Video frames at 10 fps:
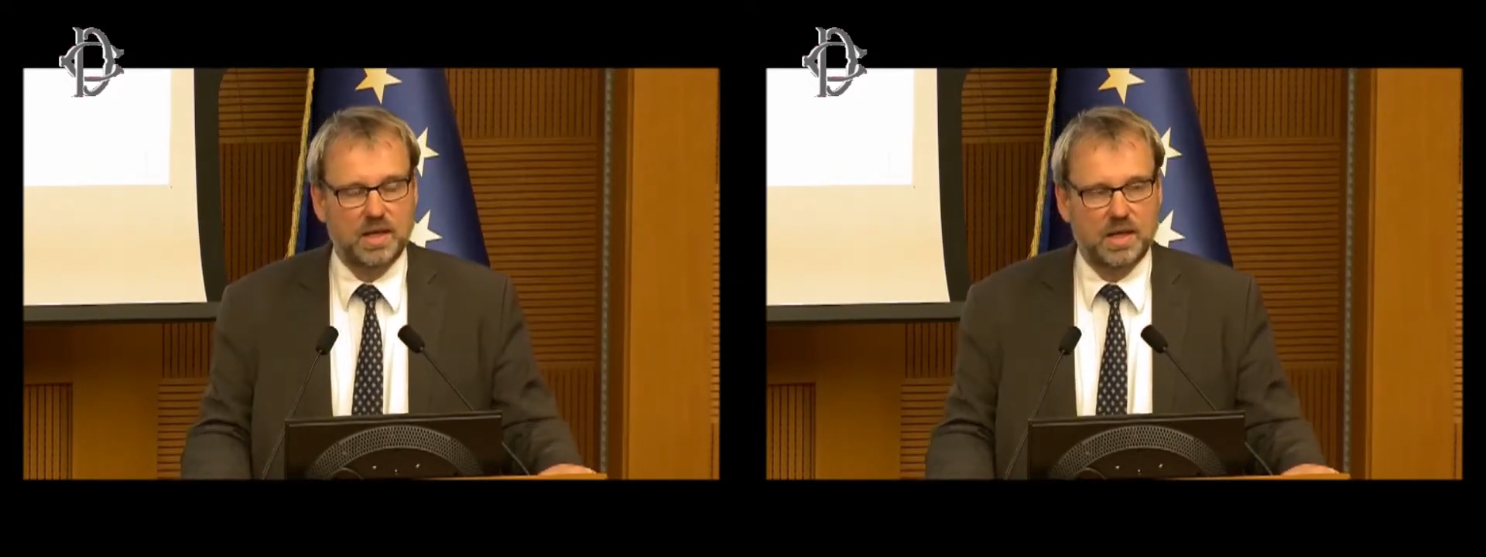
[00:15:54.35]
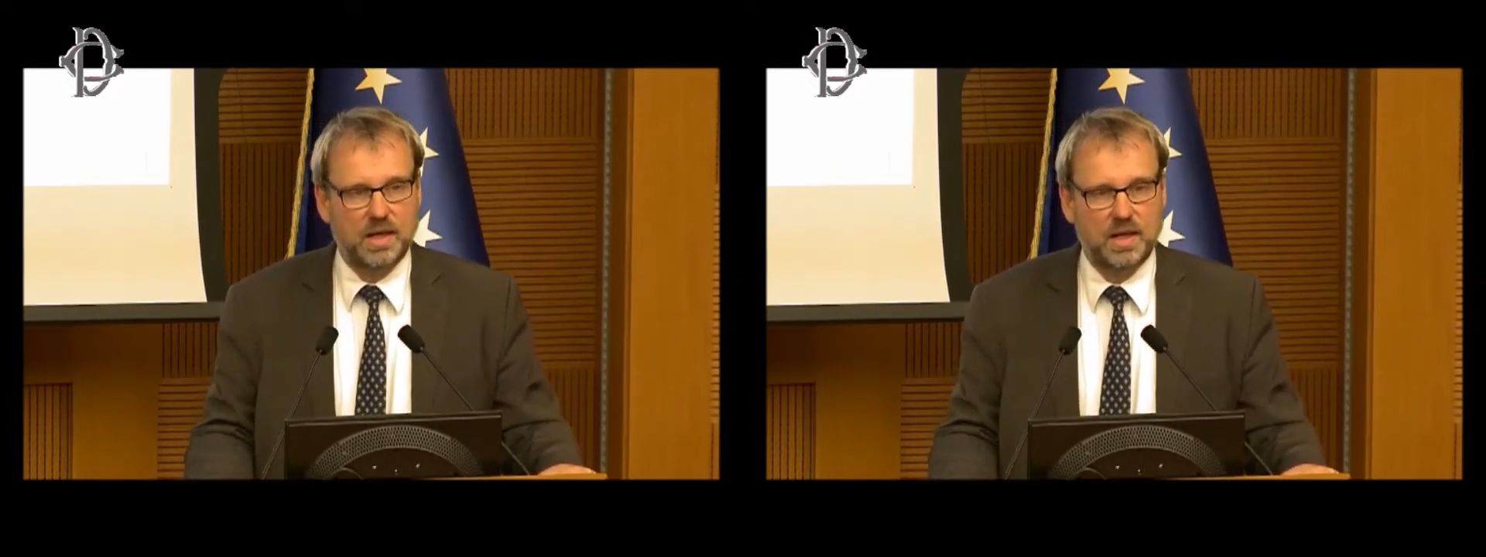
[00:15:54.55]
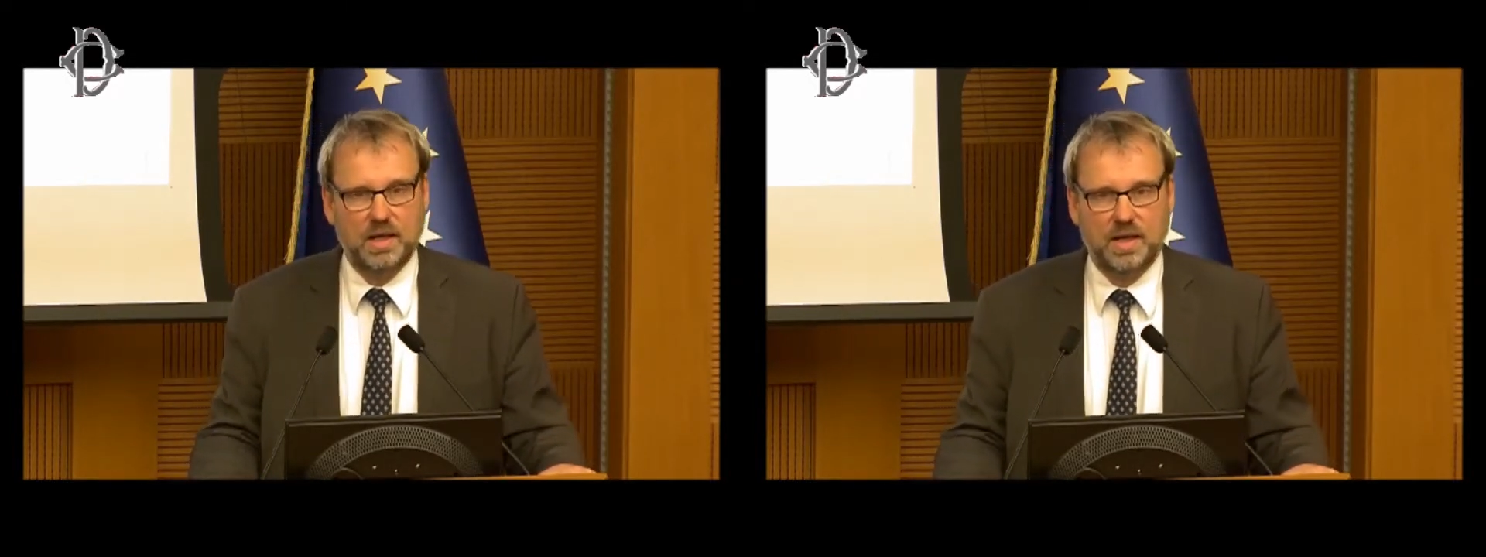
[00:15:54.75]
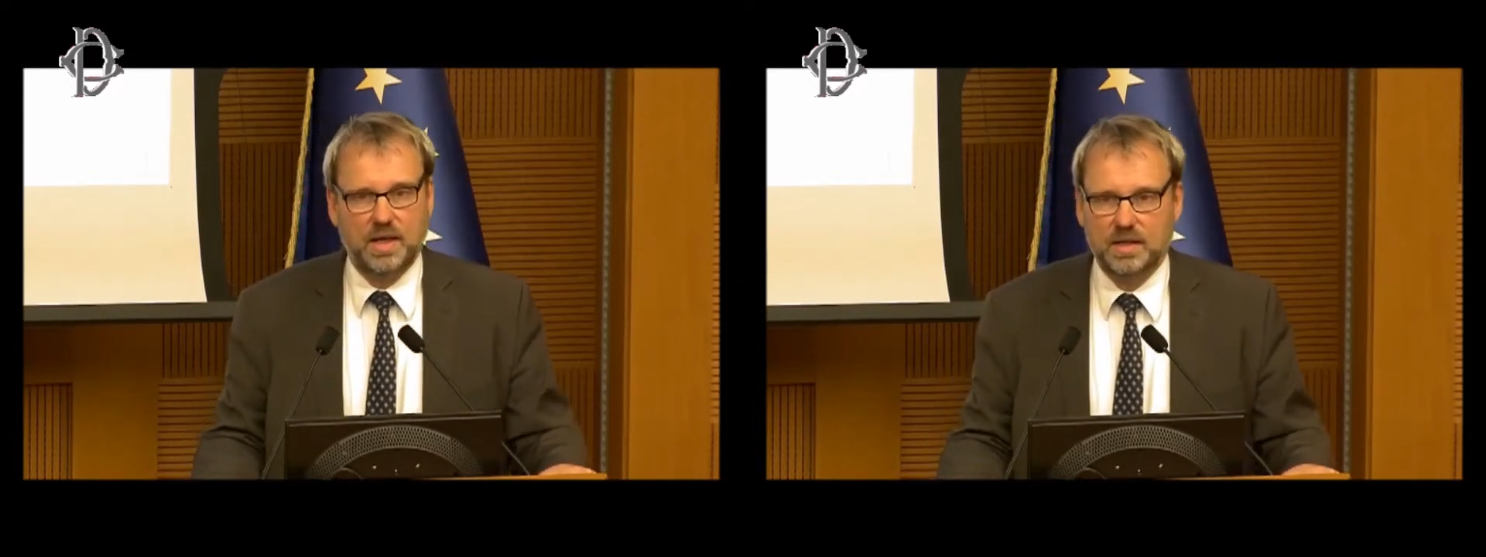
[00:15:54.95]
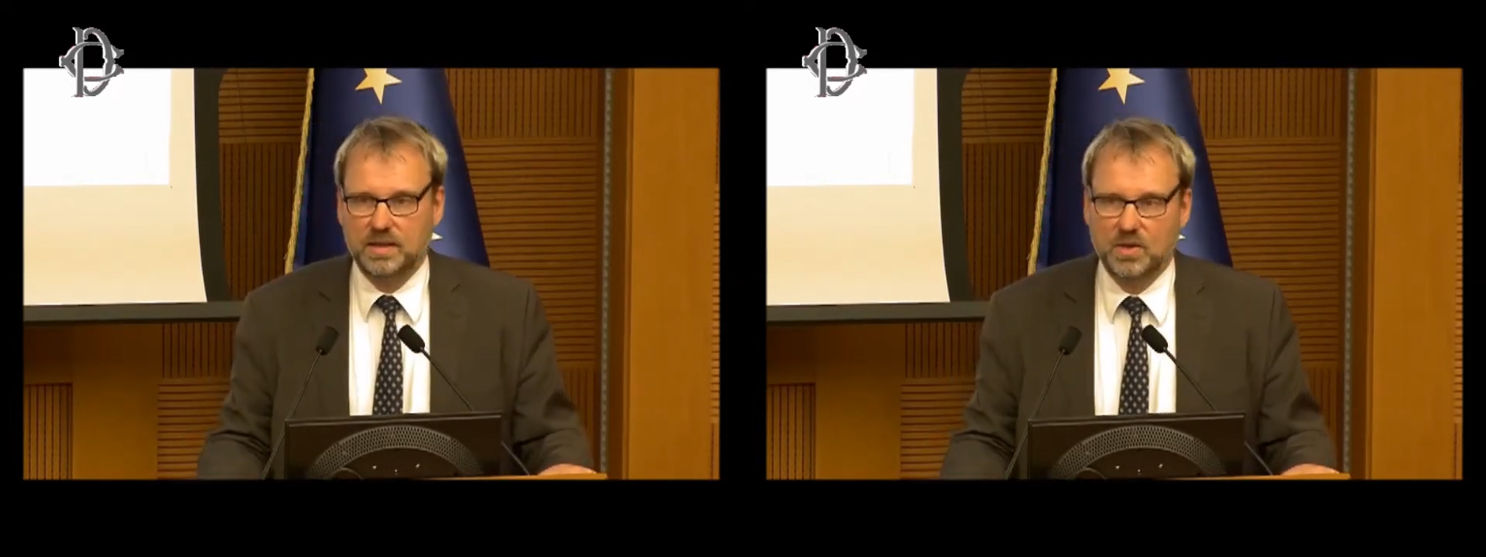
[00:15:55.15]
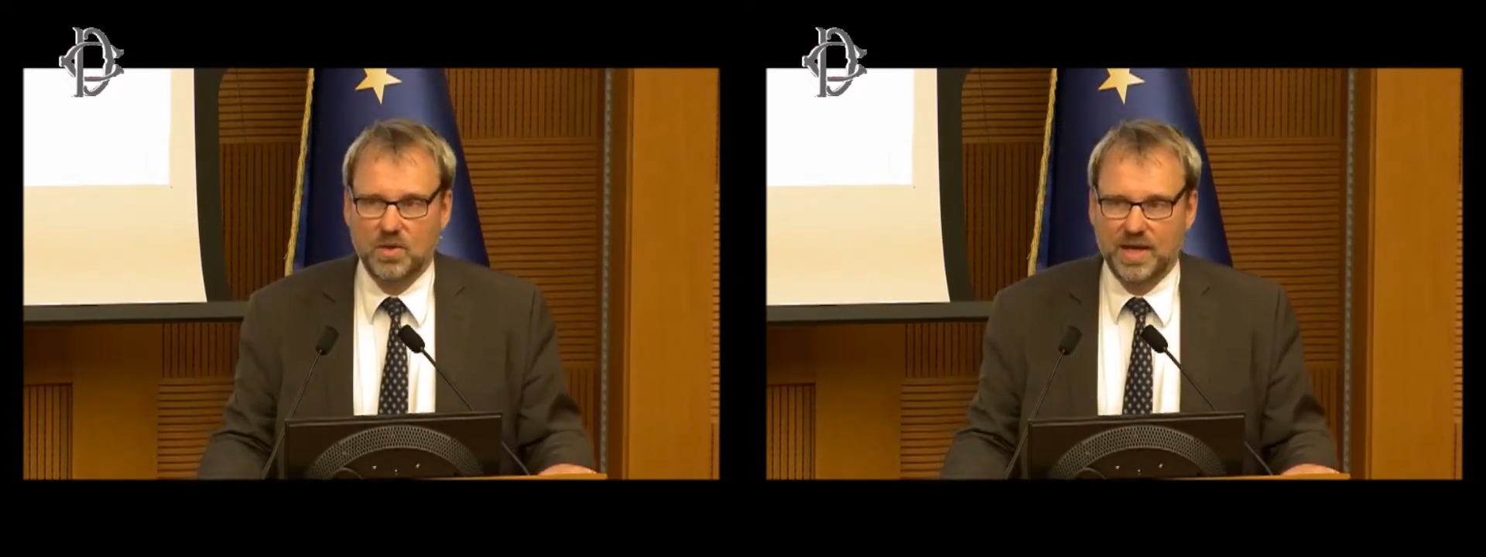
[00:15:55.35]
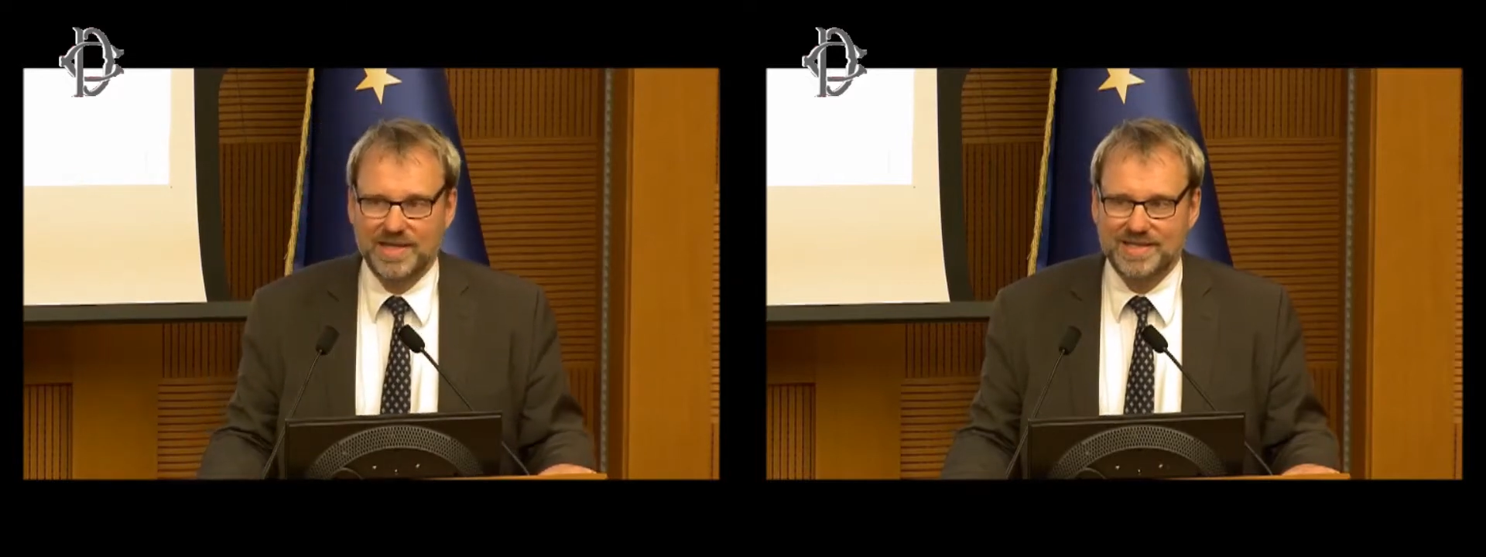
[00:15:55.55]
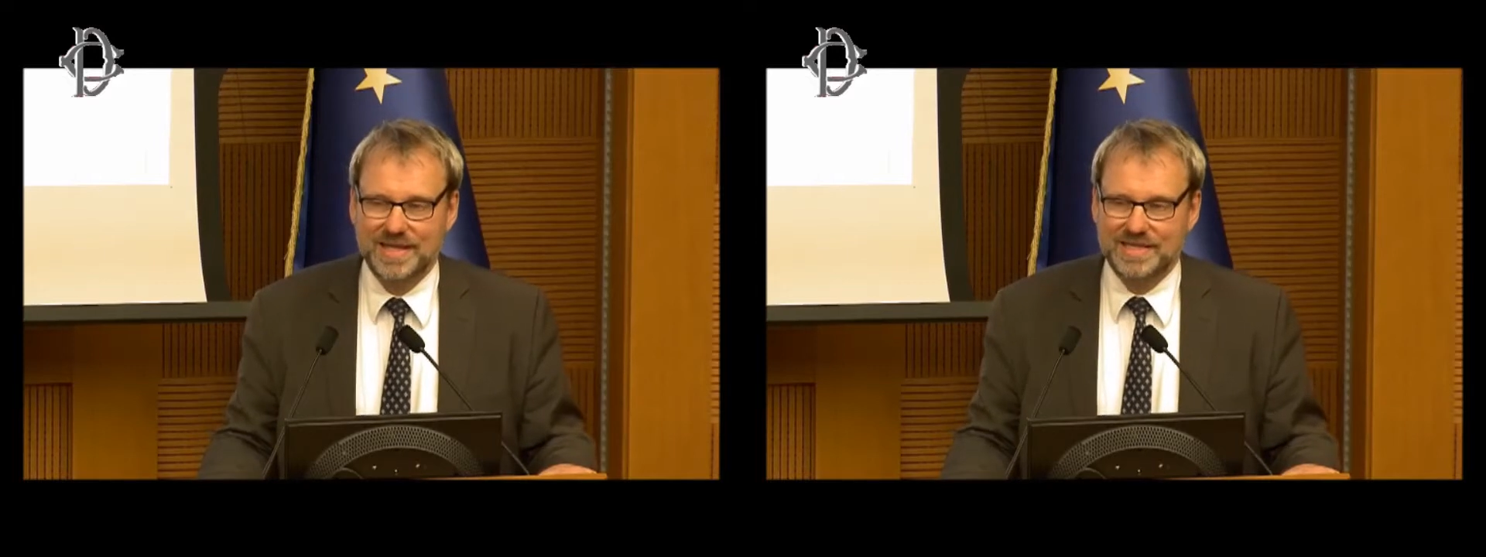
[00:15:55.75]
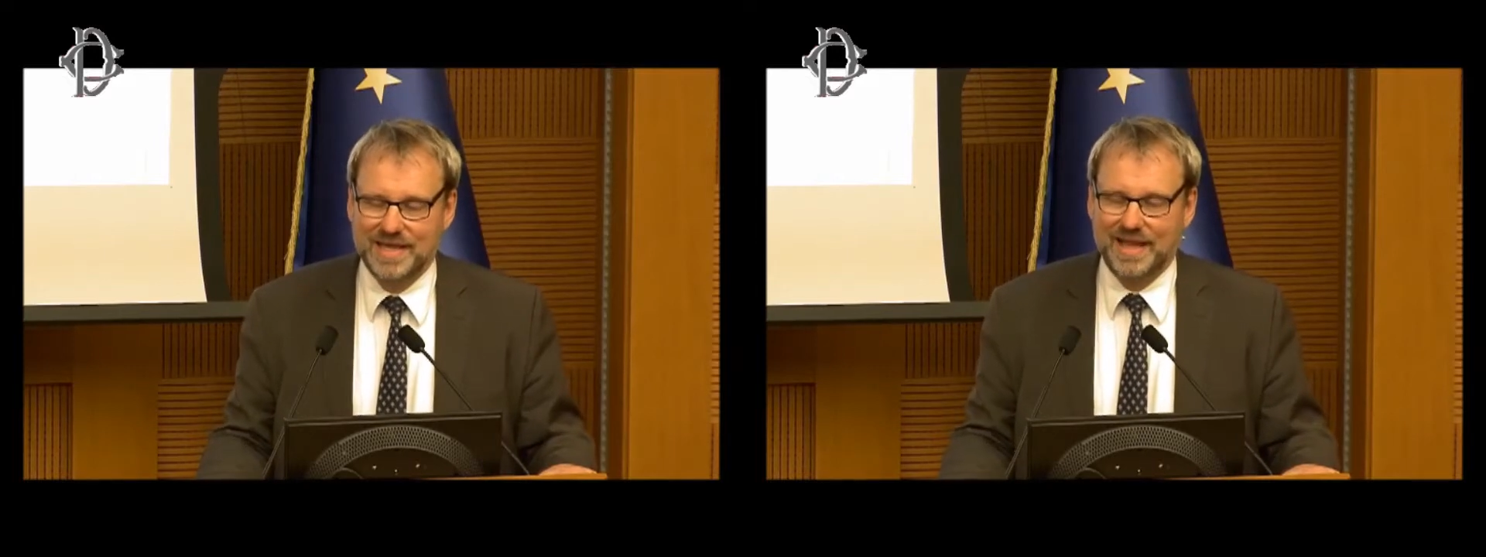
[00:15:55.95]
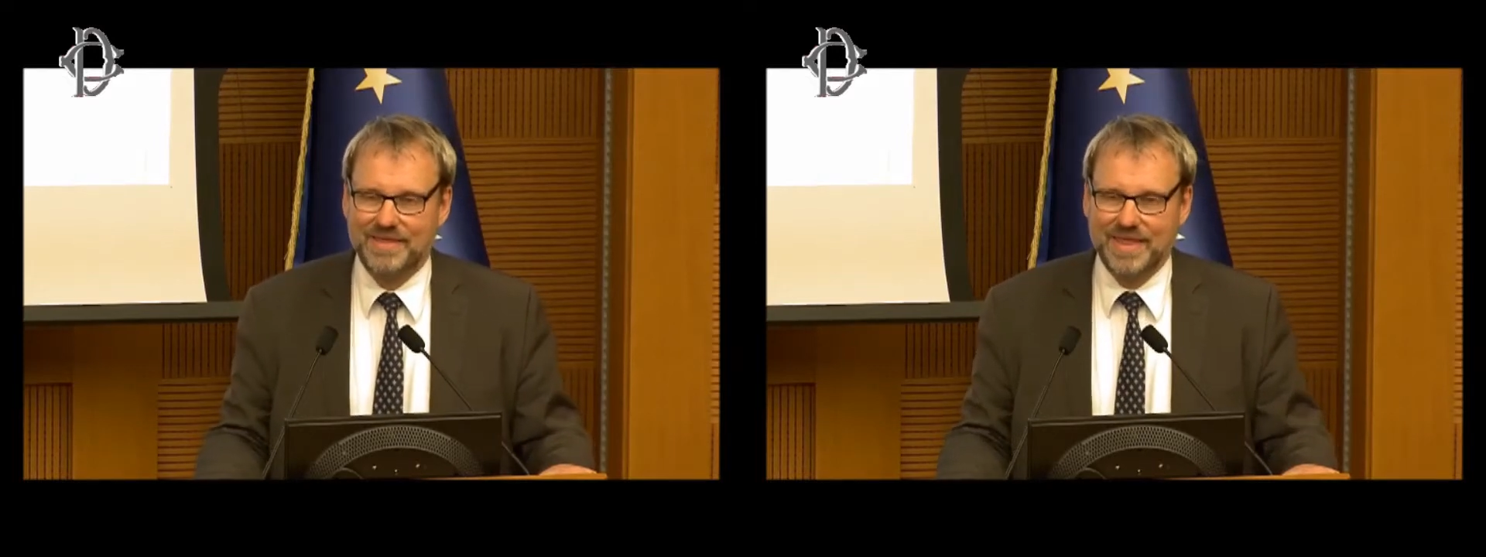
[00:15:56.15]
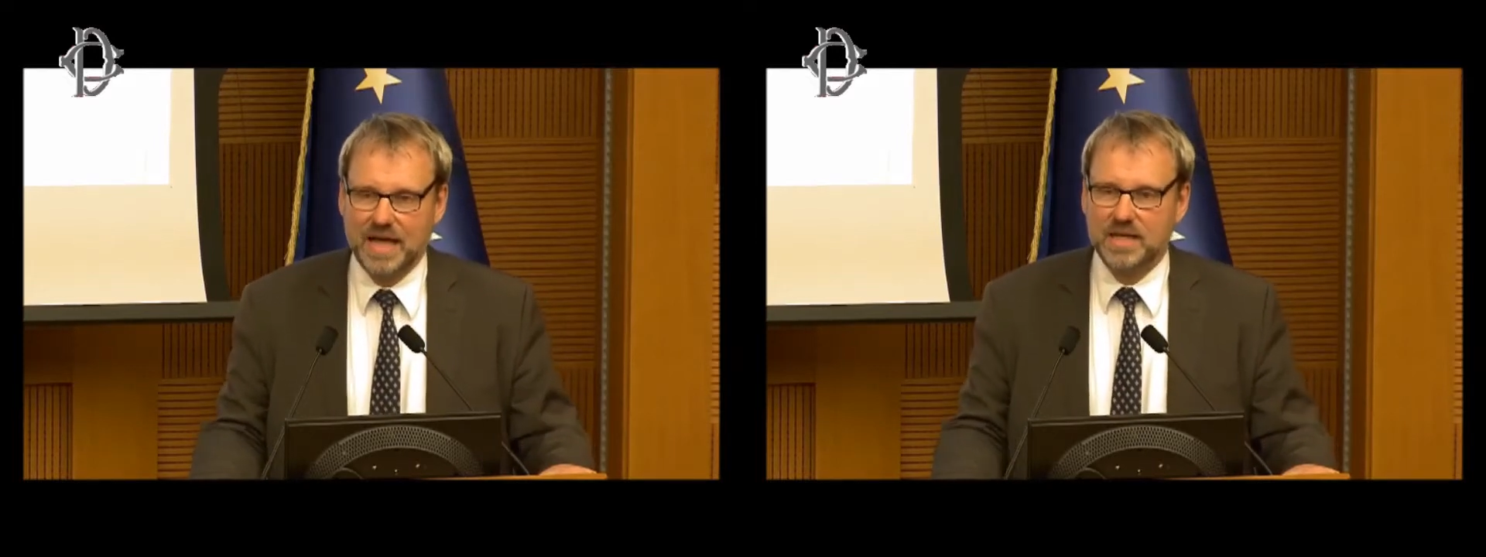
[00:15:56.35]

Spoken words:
And that